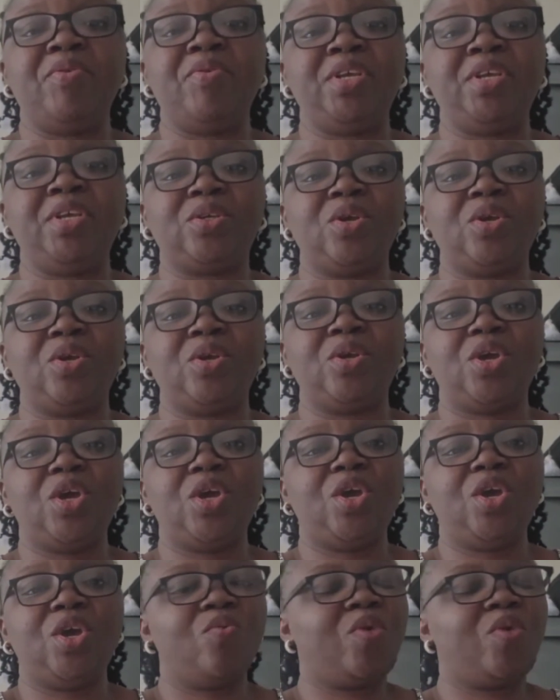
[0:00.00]
Emirates.
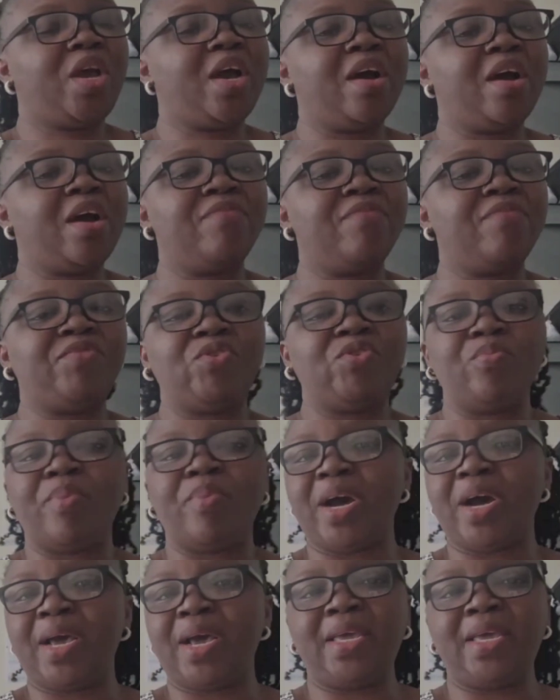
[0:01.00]
We have
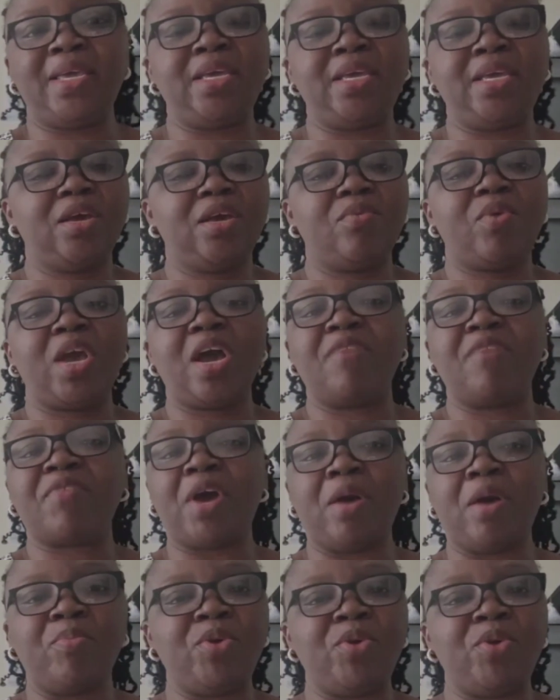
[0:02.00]
Dubai, we
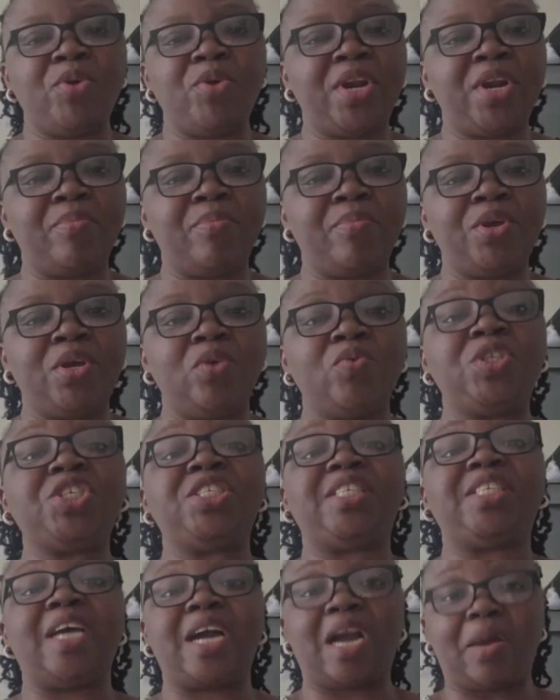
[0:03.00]
have Abu Dhabi,
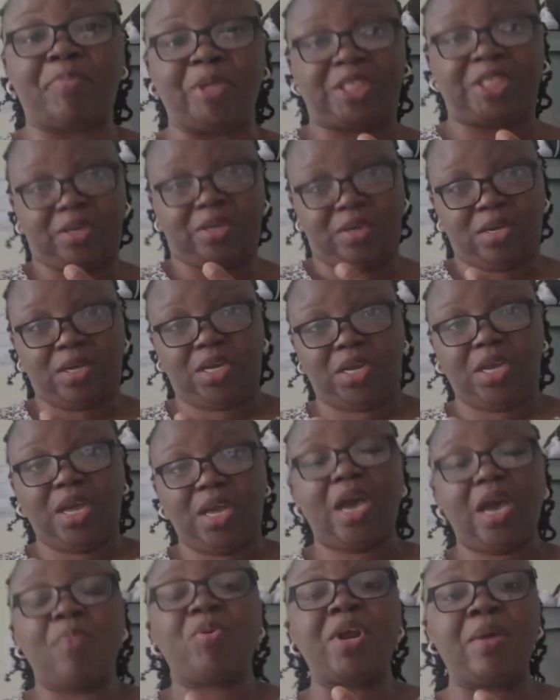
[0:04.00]
which is their capital.
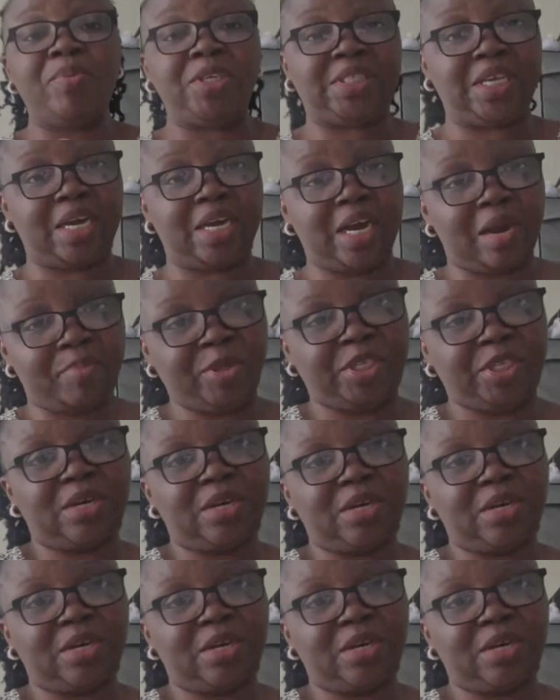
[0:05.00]
Abu Dhabi is their